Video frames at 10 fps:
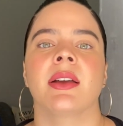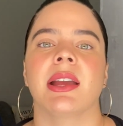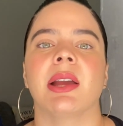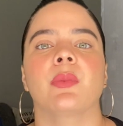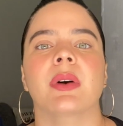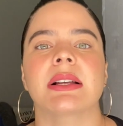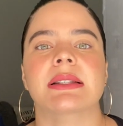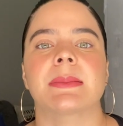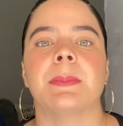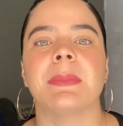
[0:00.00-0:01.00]
It was
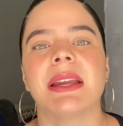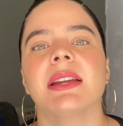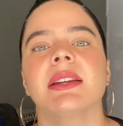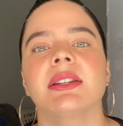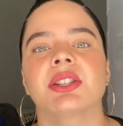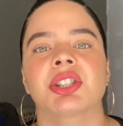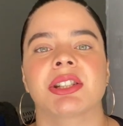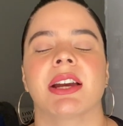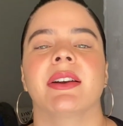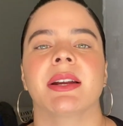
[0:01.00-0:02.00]
me
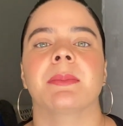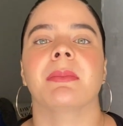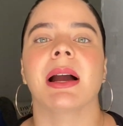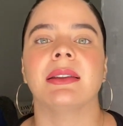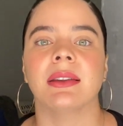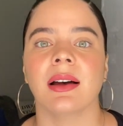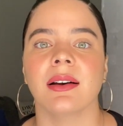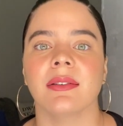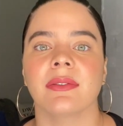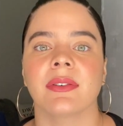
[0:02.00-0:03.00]
sharing my
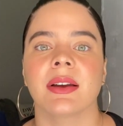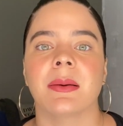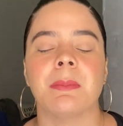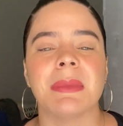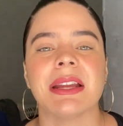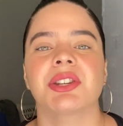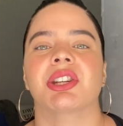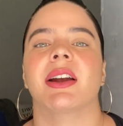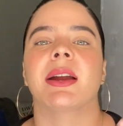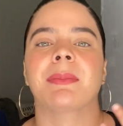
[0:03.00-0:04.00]
love, me
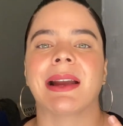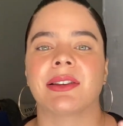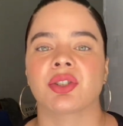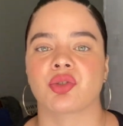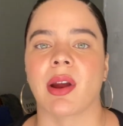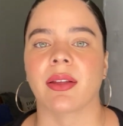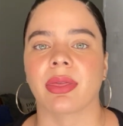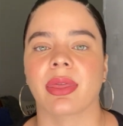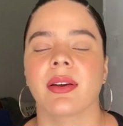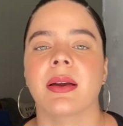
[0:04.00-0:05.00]
sharing my
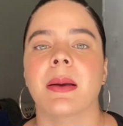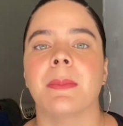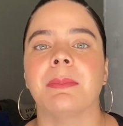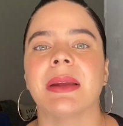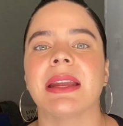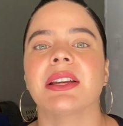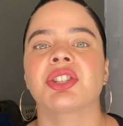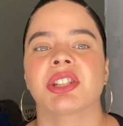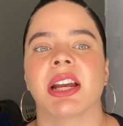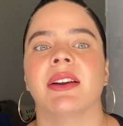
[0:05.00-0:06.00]
strength, me
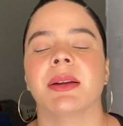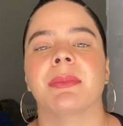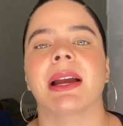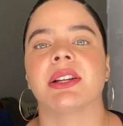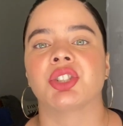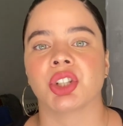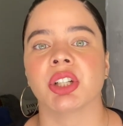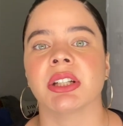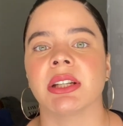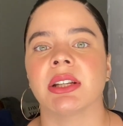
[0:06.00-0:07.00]
sharing my
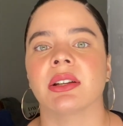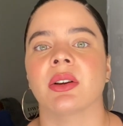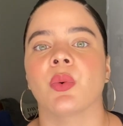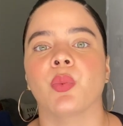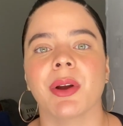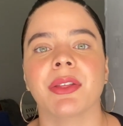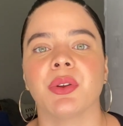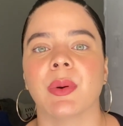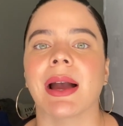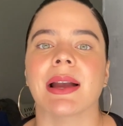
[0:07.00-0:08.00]
journey with
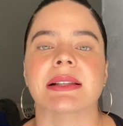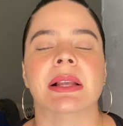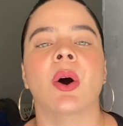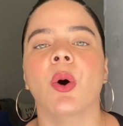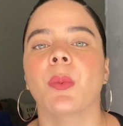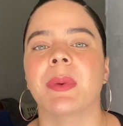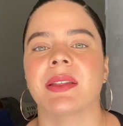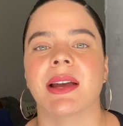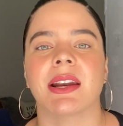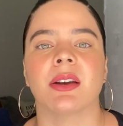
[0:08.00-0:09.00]
you guys,
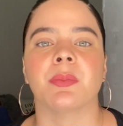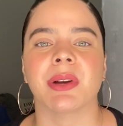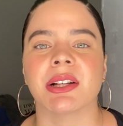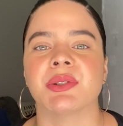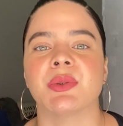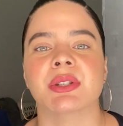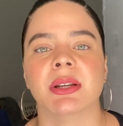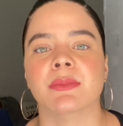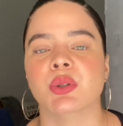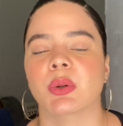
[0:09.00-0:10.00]
hoping that it brings you
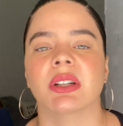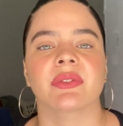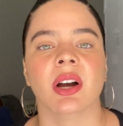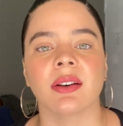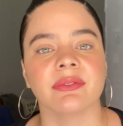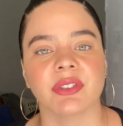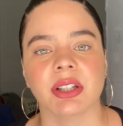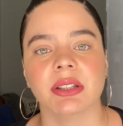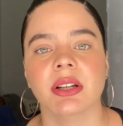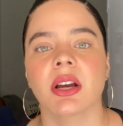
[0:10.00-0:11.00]
some sort of
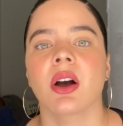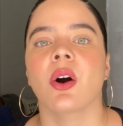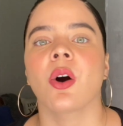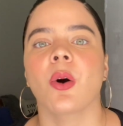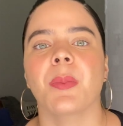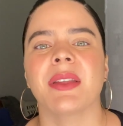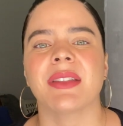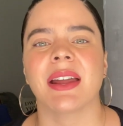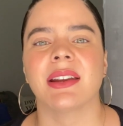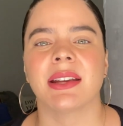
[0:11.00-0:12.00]
comfort, hoping
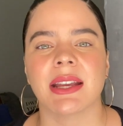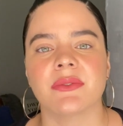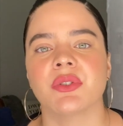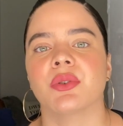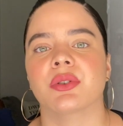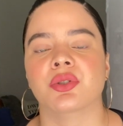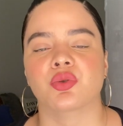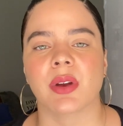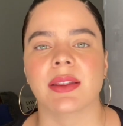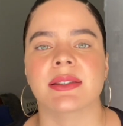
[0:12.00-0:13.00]
that it gives you the
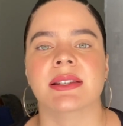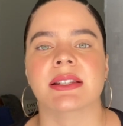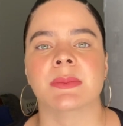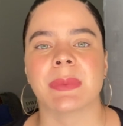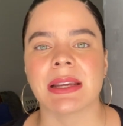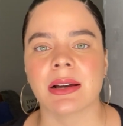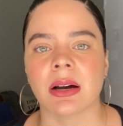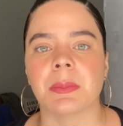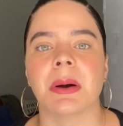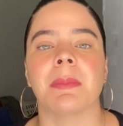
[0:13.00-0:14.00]
strength to speak
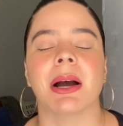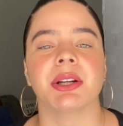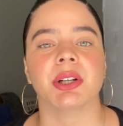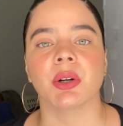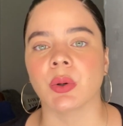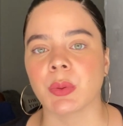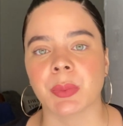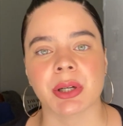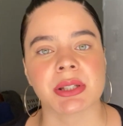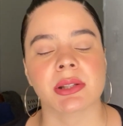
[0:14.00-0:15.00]
up about your own
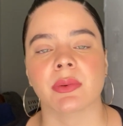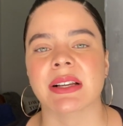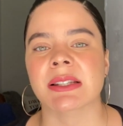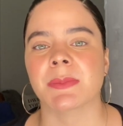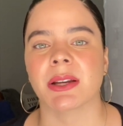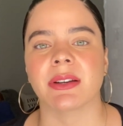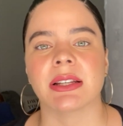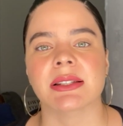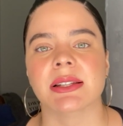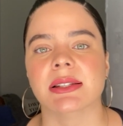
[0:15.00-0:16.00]
personal
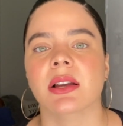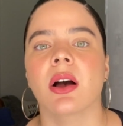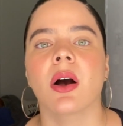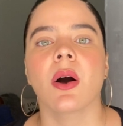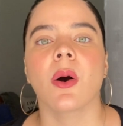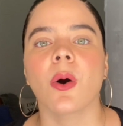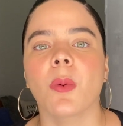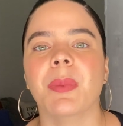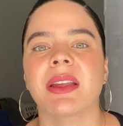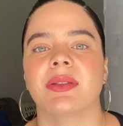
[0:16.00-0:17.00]
experiences,
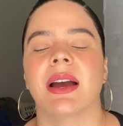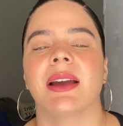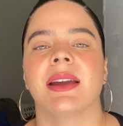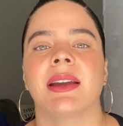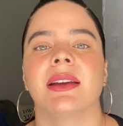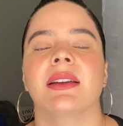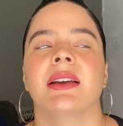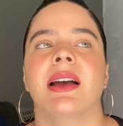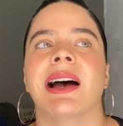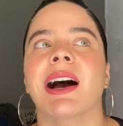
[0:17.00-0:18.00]
hoping that
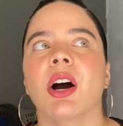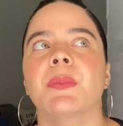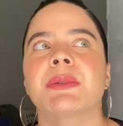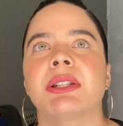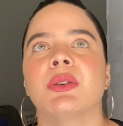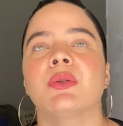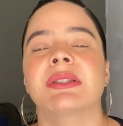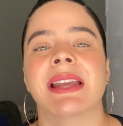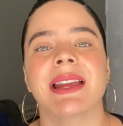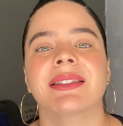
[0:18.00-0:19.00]
it helps you
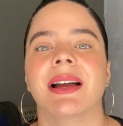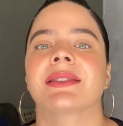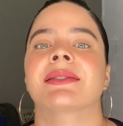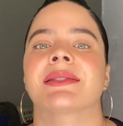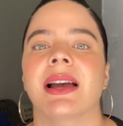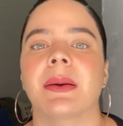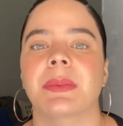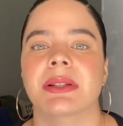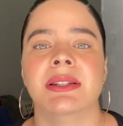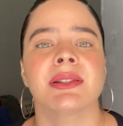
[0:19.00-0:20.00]
take that
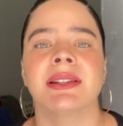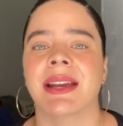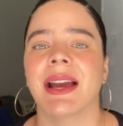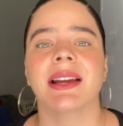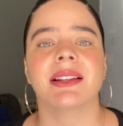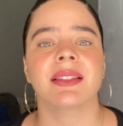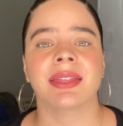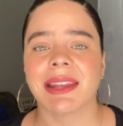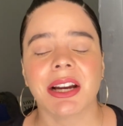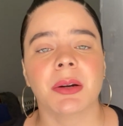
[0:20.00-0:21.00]
step to get
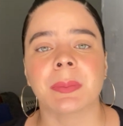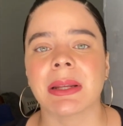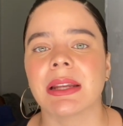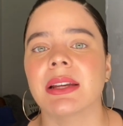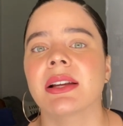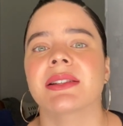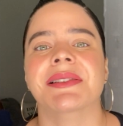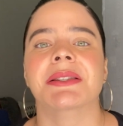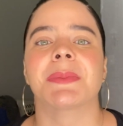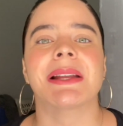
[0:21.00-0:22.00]
therapy,
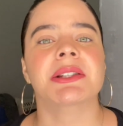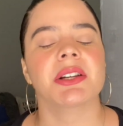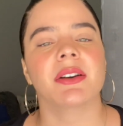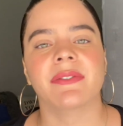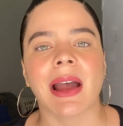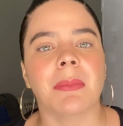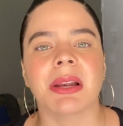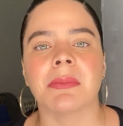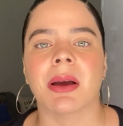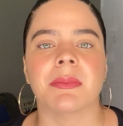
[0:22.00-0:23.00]
to speak to your
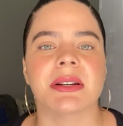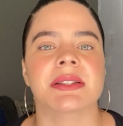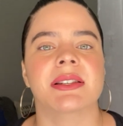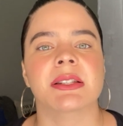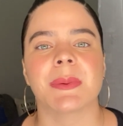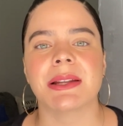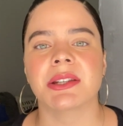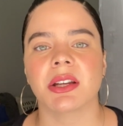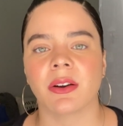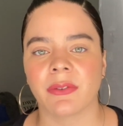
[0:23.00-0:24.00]
family members, to speak
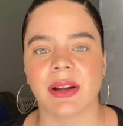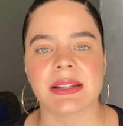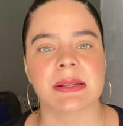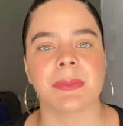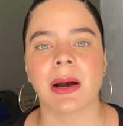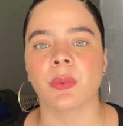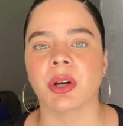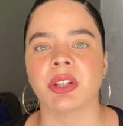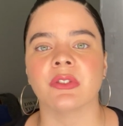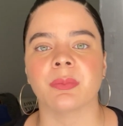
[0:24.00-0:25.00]
to your friends about
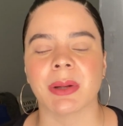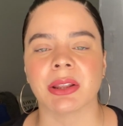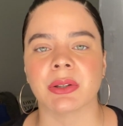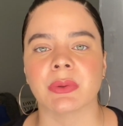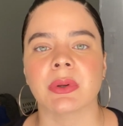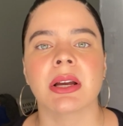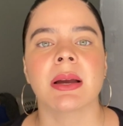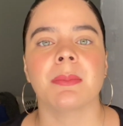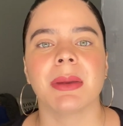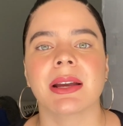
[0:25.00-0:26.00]
what you've been through,
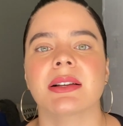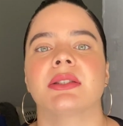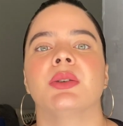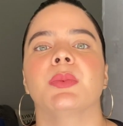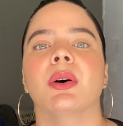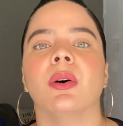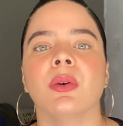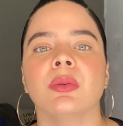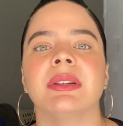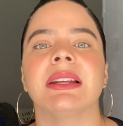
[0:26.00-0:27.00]
because you will
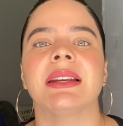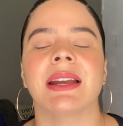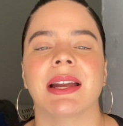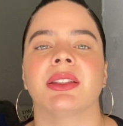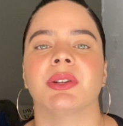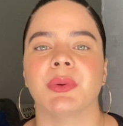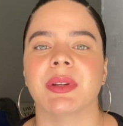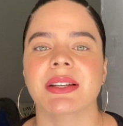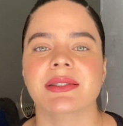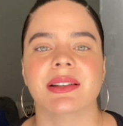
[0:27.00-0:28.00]
only get through
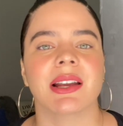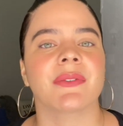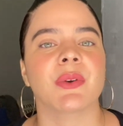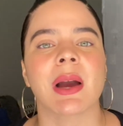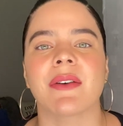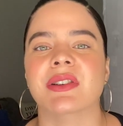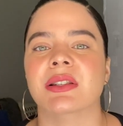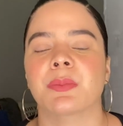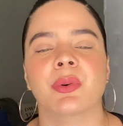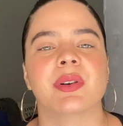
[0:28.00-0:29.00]
this if you have a
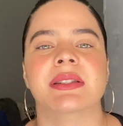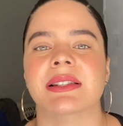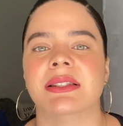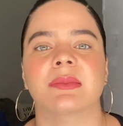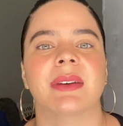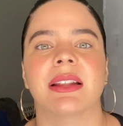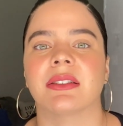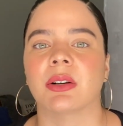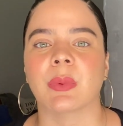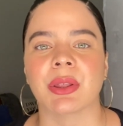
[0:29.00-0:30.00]
support system right
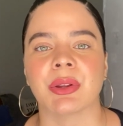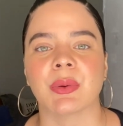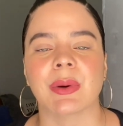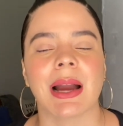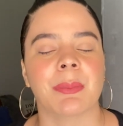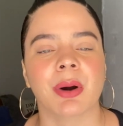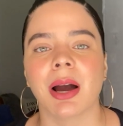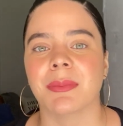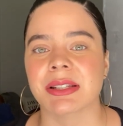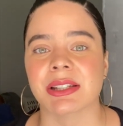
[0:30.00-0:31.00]
there with you. I
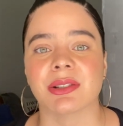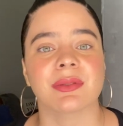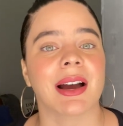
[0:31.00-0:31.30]
promise you.